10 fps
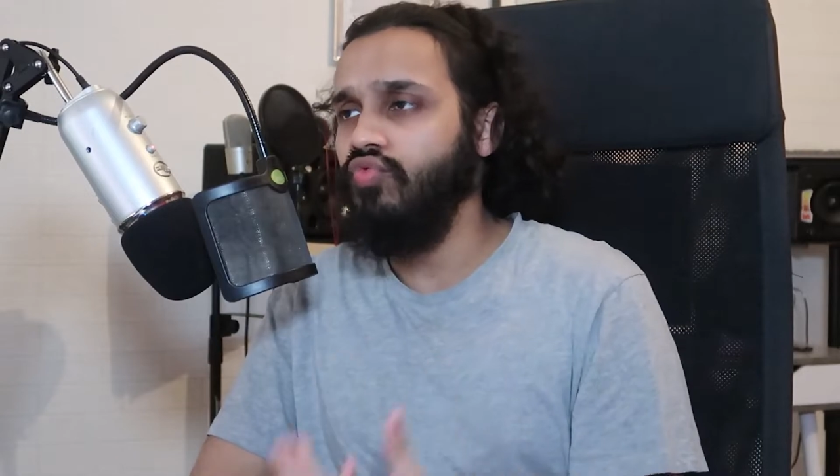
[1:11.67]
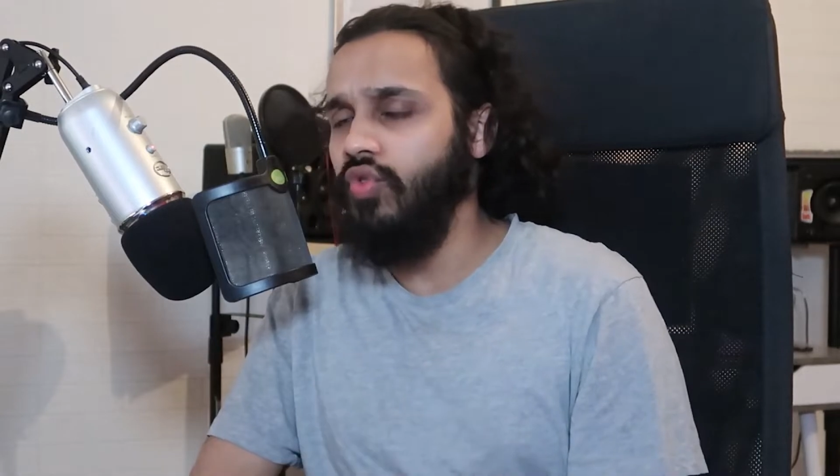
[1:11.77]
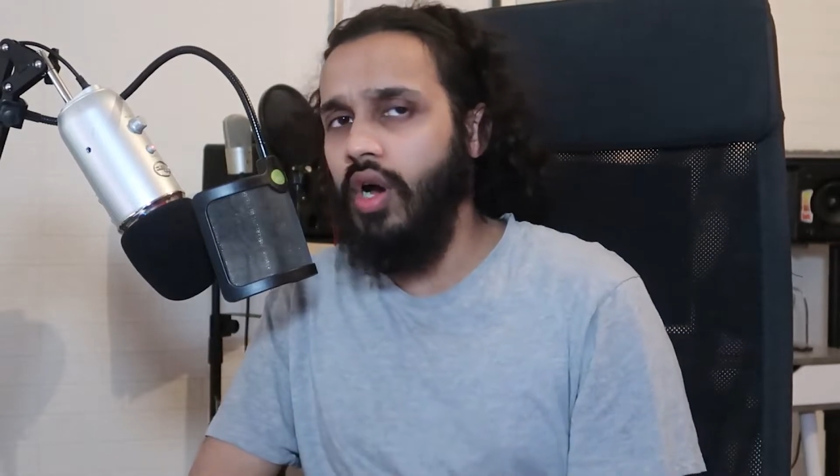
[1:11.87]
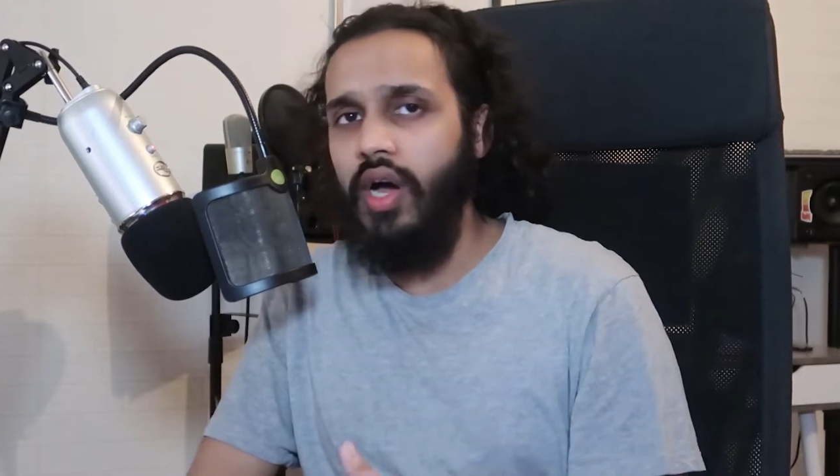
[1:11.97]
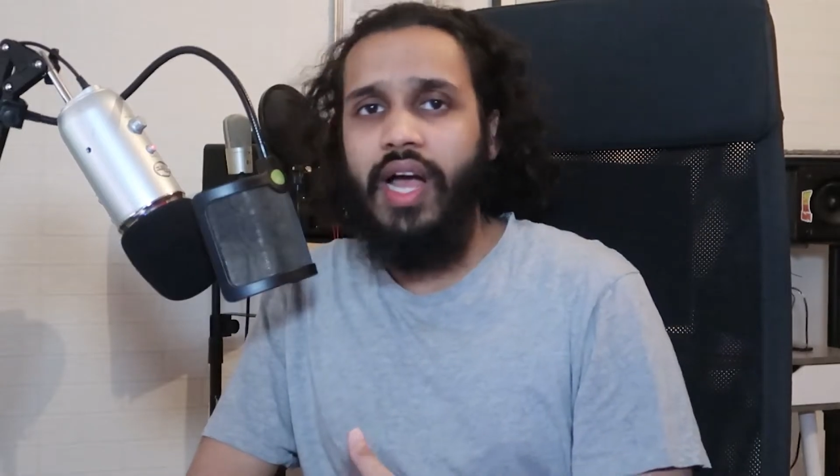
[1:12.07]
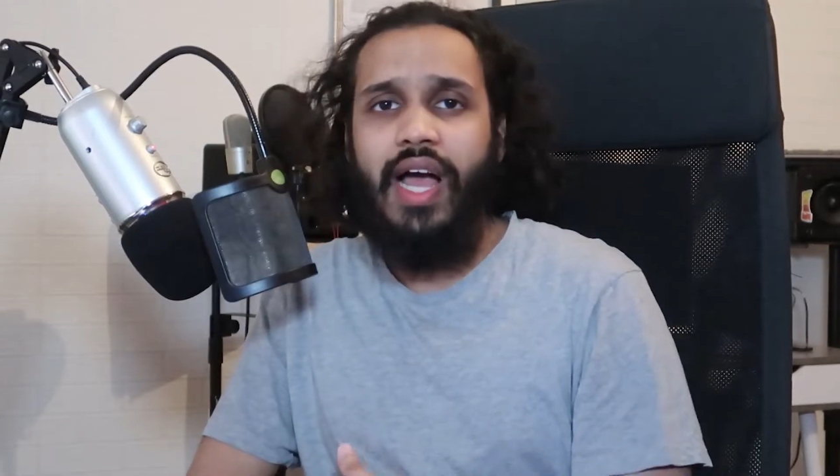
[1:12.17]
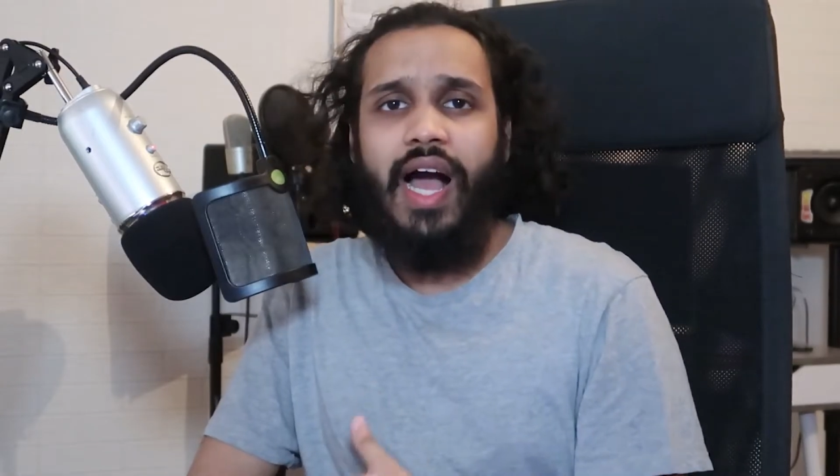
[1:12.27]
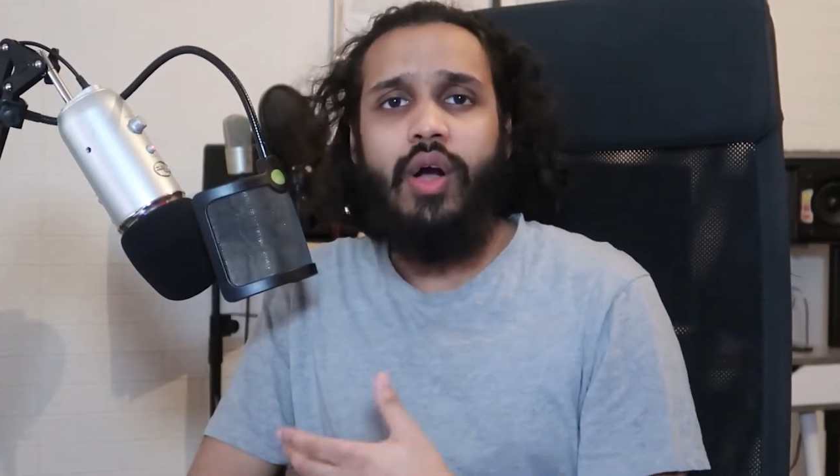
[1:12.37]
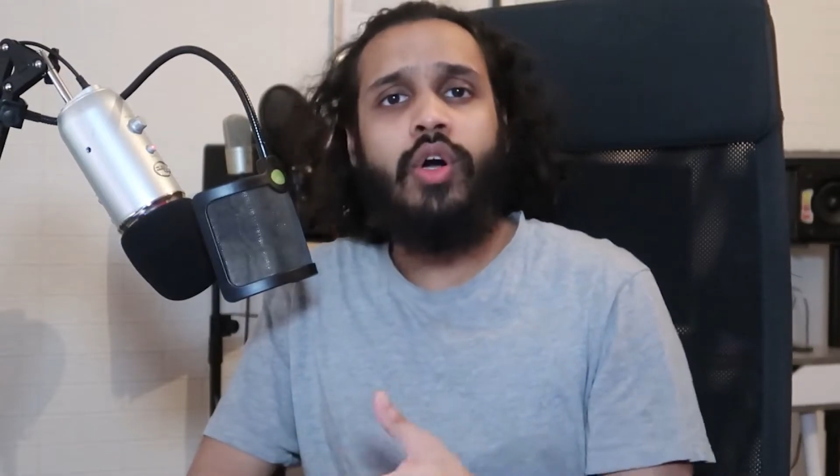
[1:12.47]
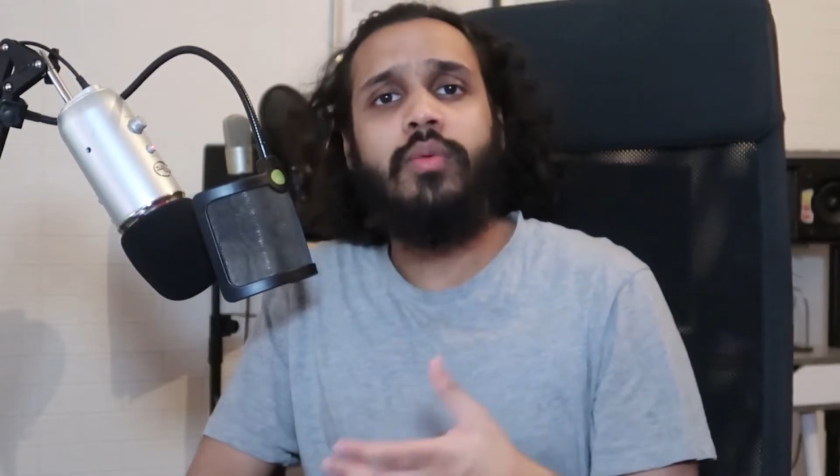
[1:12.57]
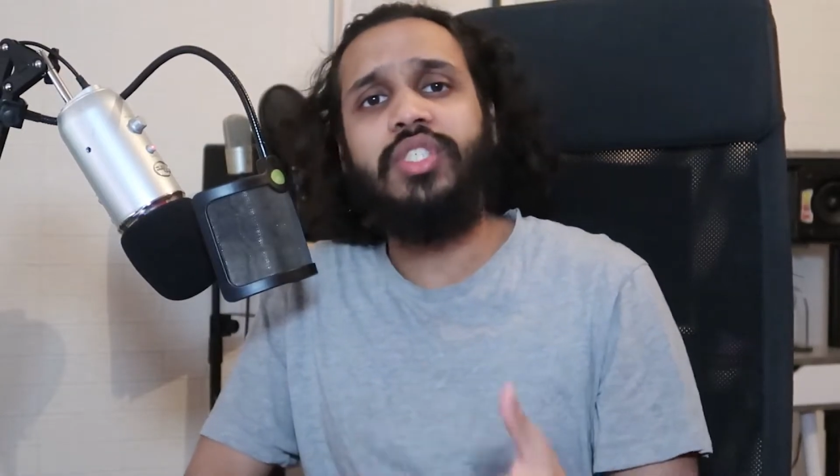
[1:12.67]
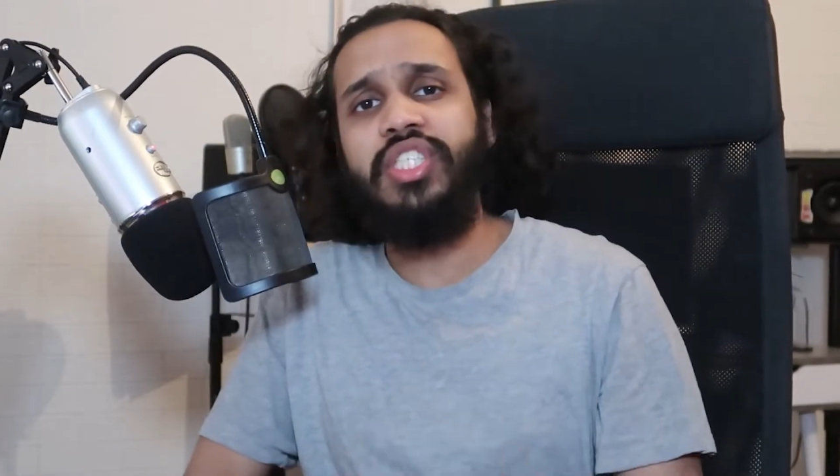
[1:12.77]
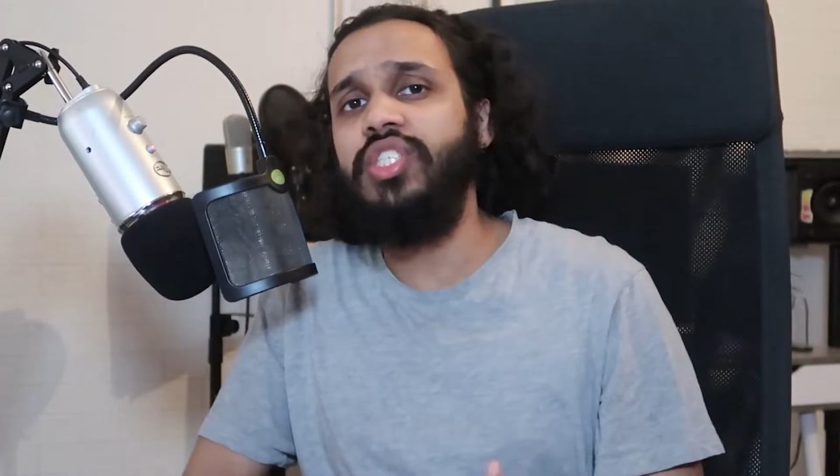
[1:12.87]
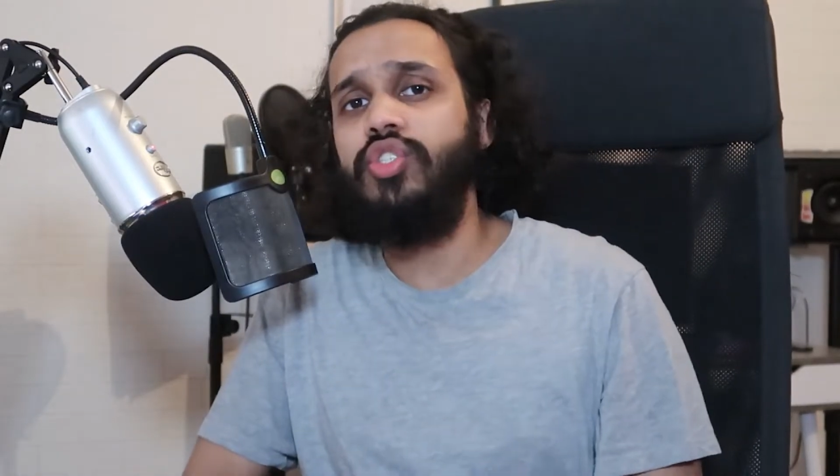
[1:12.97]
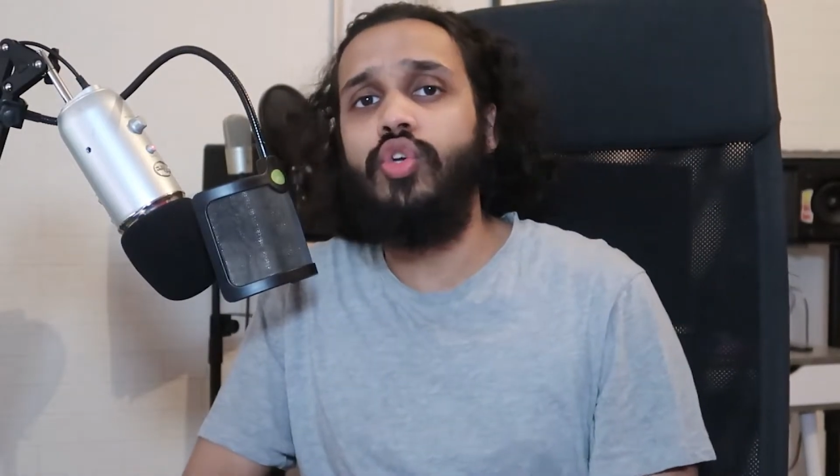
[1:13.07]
rah, how come she's